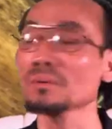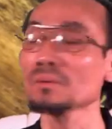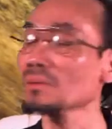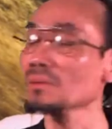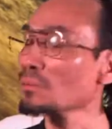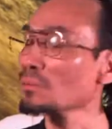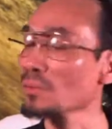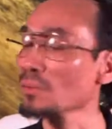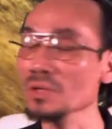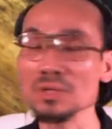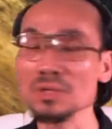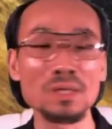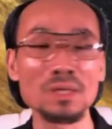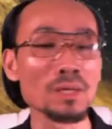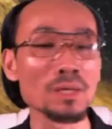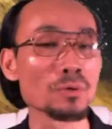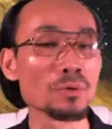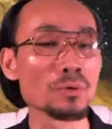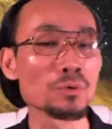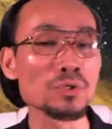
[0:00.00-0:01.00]
we
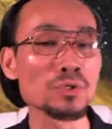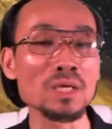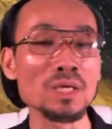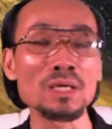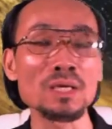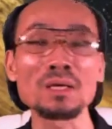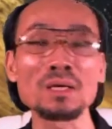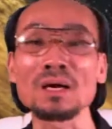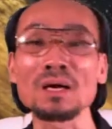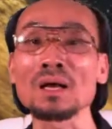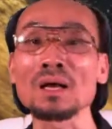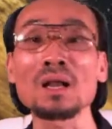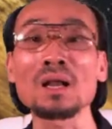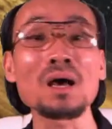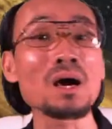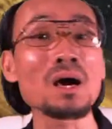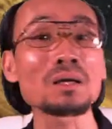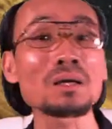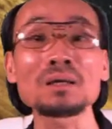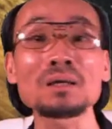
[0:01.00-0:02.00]
still see a
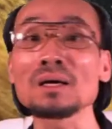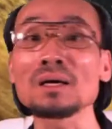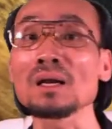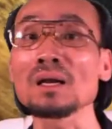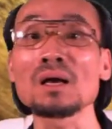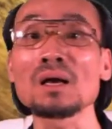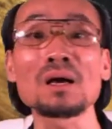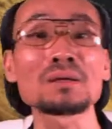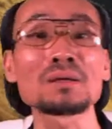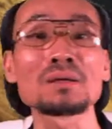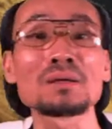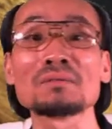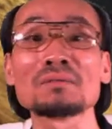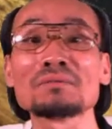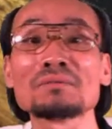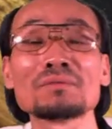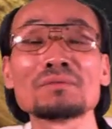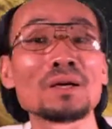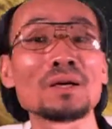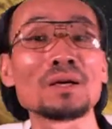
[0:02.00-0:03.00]
lot
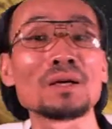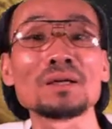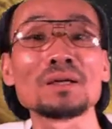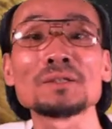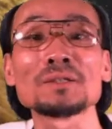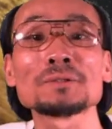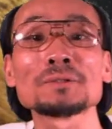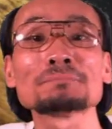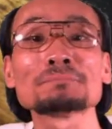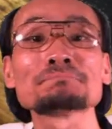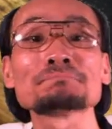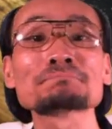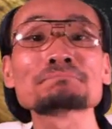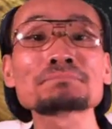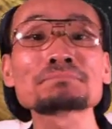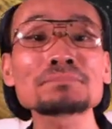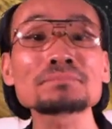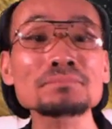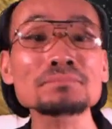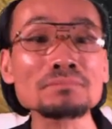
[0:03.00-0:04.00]
of
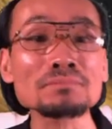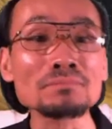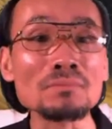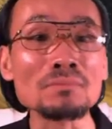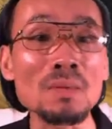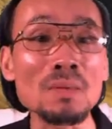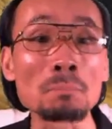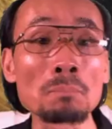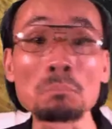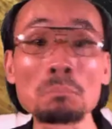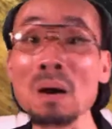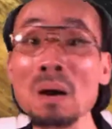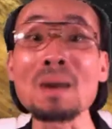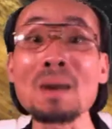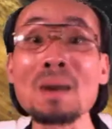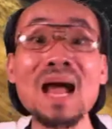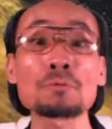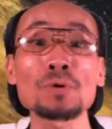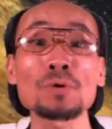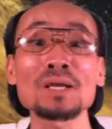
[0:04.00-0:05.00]

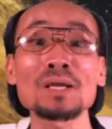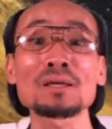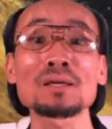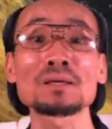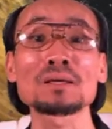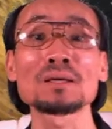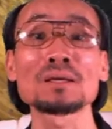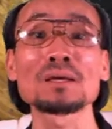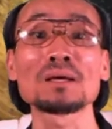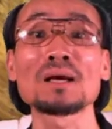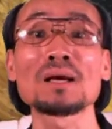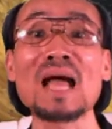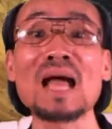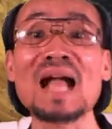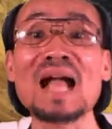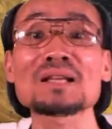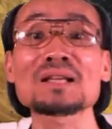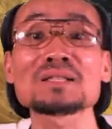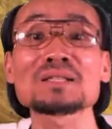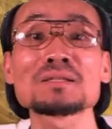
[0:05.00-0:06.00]
barbaric
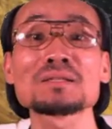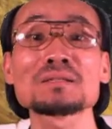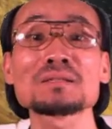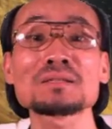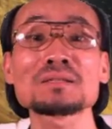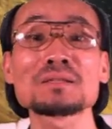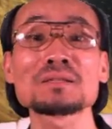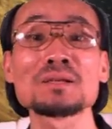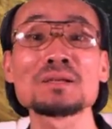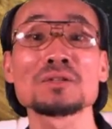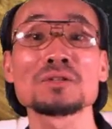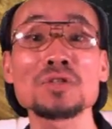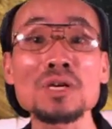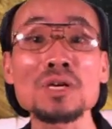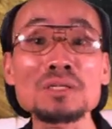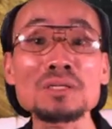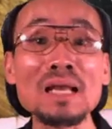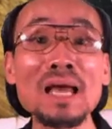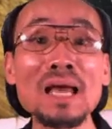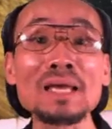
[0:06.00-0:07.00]
actions, just
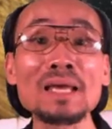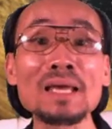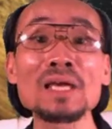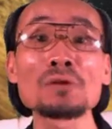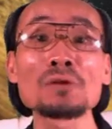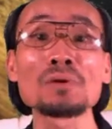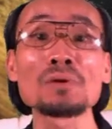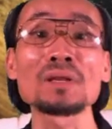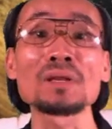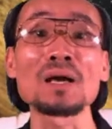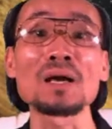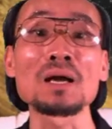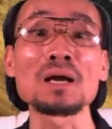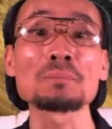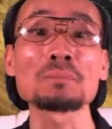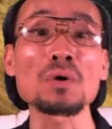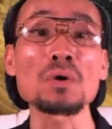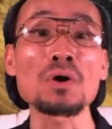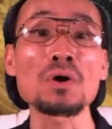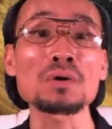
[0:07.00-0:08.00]
like killing the
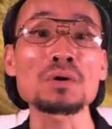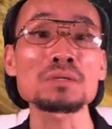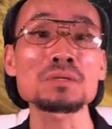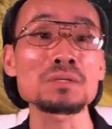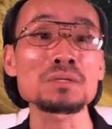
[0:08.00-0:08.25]
unborn,